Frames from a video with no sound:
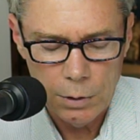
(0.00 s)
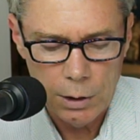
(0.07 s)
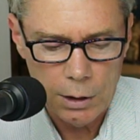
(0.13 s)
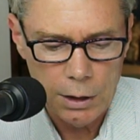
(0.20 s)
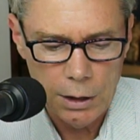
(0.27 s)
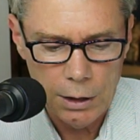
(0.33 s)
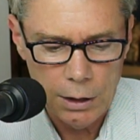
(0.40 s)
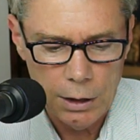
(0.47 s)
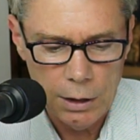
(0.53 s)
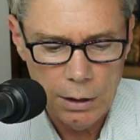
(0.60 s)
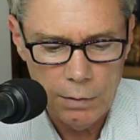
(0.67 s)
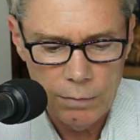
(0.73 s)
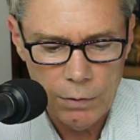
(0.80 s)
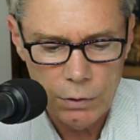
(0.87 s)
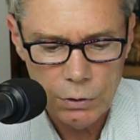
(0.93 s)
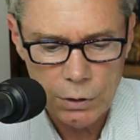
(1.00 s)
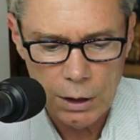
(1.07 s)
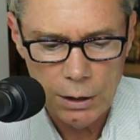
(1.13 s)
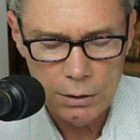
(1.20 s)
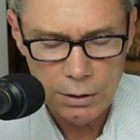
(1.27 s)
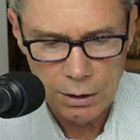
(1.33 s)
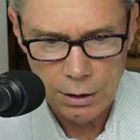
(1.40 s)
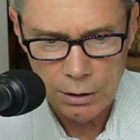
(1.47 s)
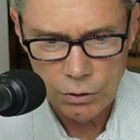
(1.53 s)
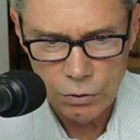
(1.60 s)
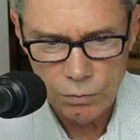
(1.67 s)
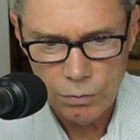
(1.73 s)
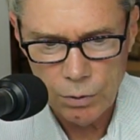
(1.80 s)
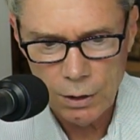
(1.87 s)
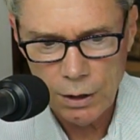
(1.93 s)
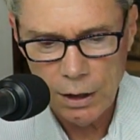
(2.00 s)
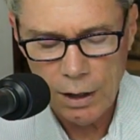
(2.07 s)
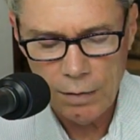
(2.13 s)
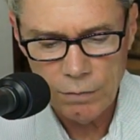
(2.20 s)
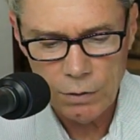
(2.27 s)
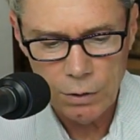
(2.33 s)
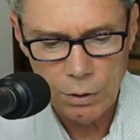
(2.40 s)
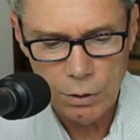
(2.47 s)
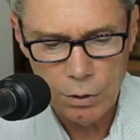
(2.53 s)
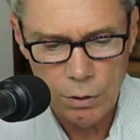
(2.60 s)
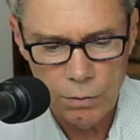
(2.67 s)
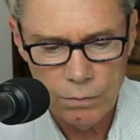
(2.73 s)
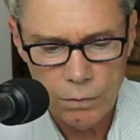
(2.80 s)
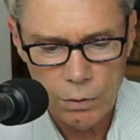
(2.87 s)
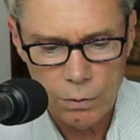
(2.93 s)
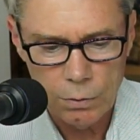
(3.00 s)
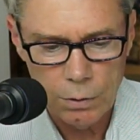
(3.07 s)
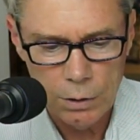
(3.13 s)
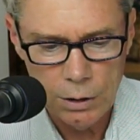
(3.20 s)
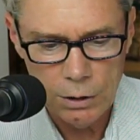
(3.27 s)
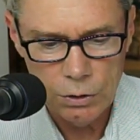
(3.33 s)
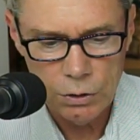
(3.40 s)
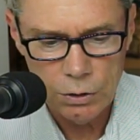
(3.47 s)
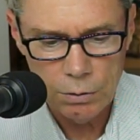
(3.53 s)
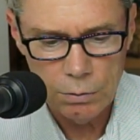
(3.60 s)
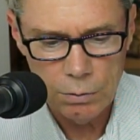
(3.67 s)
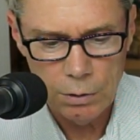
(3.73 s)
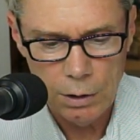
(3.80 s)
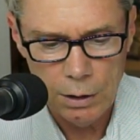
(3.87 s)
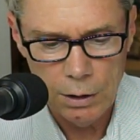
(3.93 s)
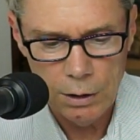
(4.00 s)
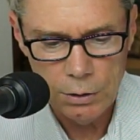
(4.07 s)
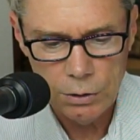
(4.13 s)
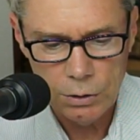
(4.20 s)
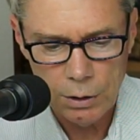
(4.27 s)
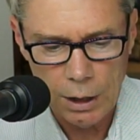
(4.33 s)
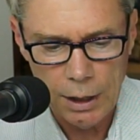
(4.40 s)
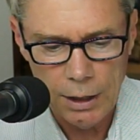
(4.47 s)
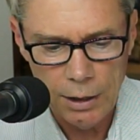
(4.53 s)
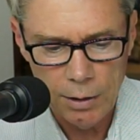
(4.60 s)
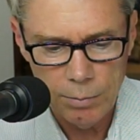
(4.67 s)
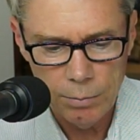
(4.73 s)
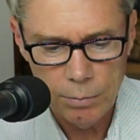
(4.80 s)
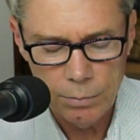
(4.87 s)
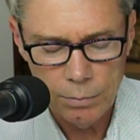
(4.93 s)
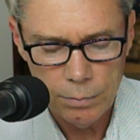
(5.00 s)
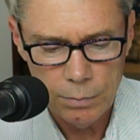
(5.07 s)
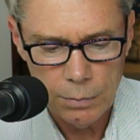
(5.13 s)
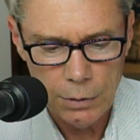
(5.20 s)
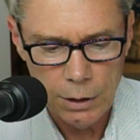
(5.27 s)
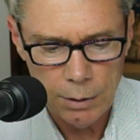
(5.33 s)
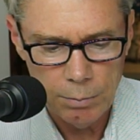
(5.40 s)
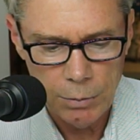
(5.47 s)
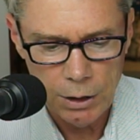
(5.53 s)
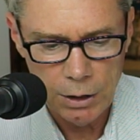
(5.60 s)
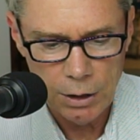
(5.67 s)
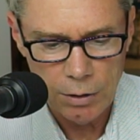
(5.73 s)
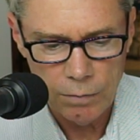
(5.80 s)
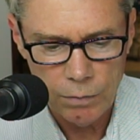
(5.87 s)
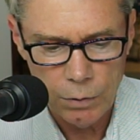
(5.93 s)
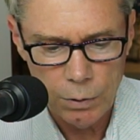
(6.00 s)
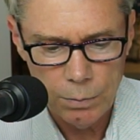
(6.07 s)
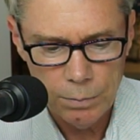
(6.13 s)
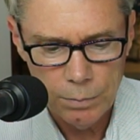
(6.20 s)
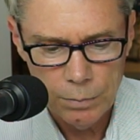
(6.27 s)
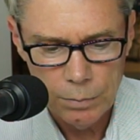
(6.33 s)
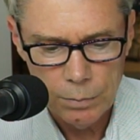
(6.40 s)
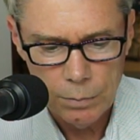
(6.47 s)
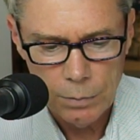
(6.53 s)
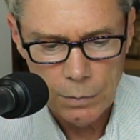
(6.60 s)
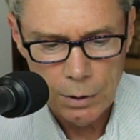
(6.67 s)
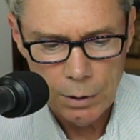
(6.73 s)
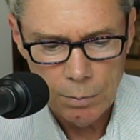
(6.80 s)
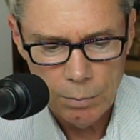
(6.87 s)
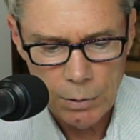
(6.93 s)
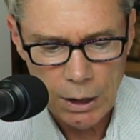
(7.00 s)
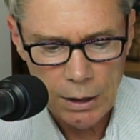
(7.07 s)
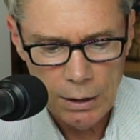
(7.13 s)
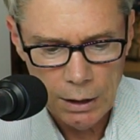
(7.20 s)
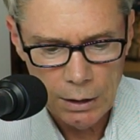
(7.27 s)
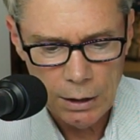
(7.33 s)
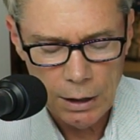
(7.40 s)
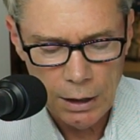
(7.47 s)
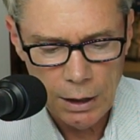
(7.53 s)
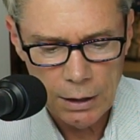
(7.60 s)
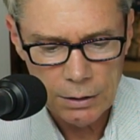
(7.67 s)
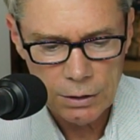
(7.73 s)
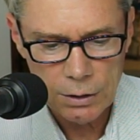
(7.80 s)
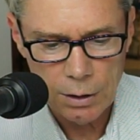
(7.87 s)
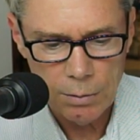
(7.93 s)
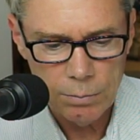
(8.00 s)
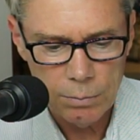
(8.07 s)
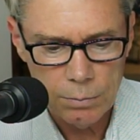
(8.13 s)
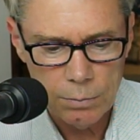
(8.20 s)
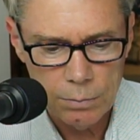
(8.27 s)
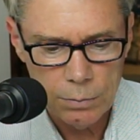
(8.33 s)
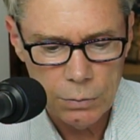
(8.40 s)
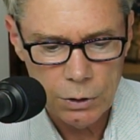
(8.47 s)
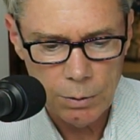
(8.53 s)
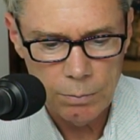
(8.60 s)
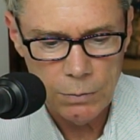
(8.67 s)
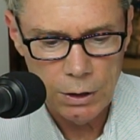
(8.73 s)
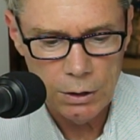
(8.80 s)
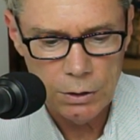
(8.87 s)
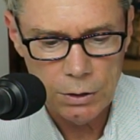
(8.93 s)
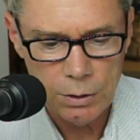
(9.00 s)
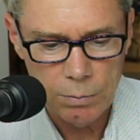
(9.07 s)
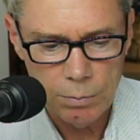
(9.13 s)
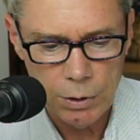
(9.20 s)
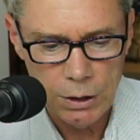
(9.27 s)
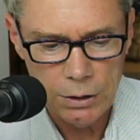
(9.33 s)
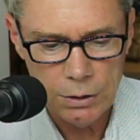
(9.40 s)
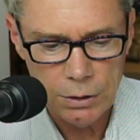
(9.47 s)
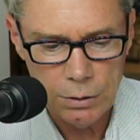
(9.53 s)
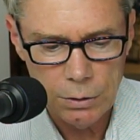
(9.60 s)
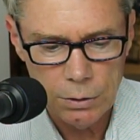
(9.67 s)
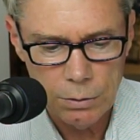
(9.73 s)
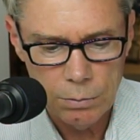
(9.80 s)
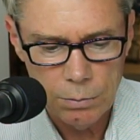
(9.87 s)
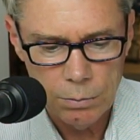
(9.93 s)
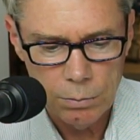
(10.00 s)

Again, any of those kinds of things, you really have to look over each each item and be careful. But I think they had some some decent pieces